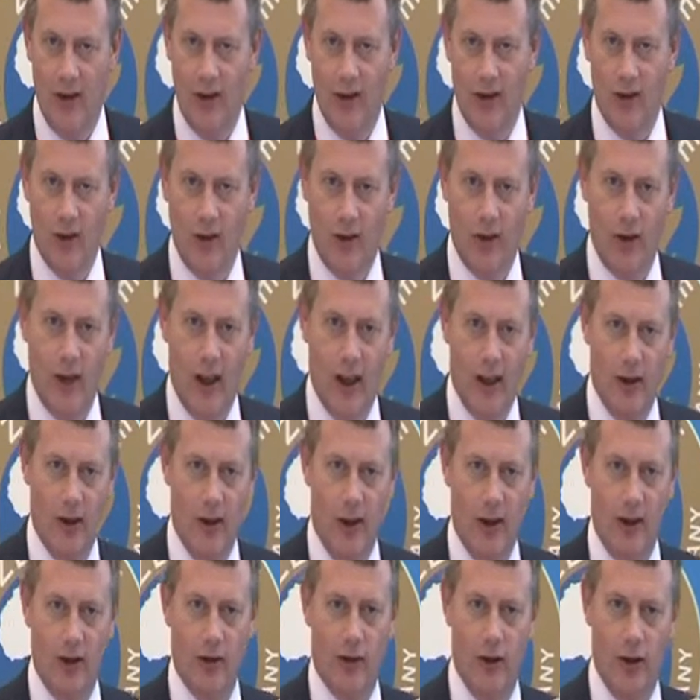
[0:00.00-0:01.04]
It's a standard
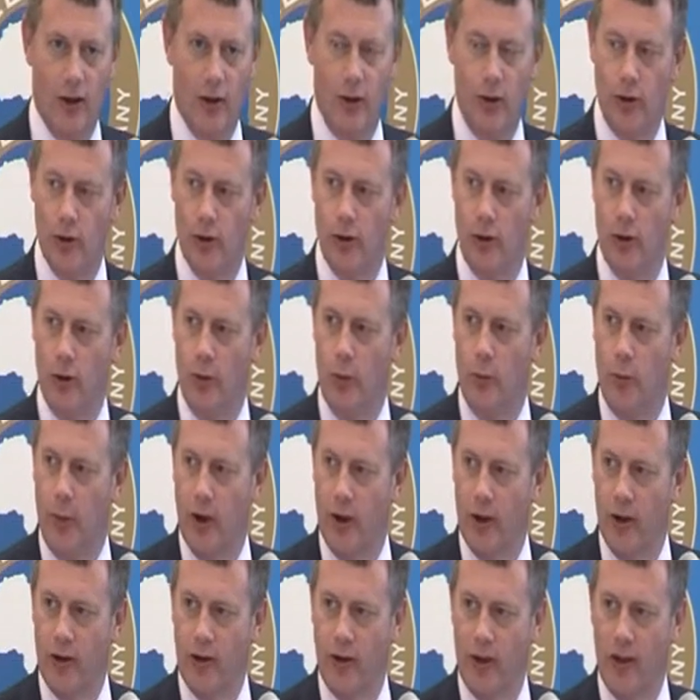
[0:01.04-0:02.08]
exclusion on all
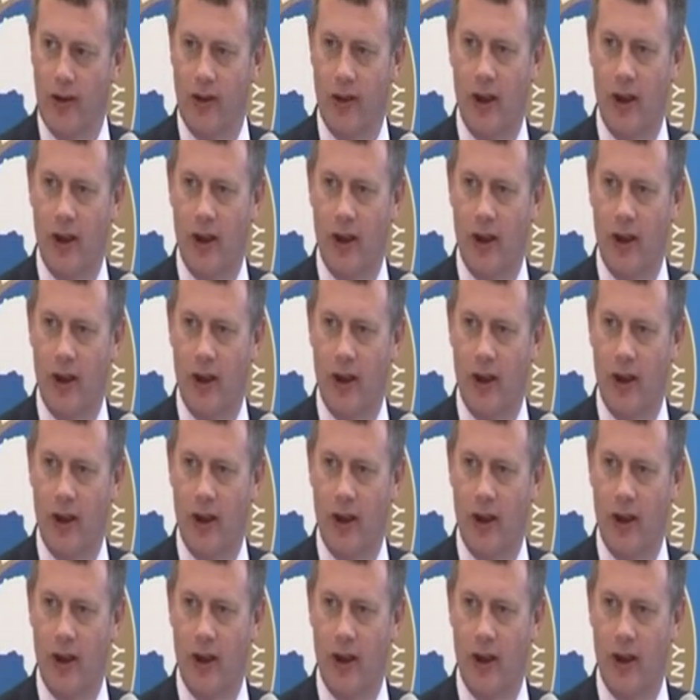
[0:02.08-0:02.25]
policies,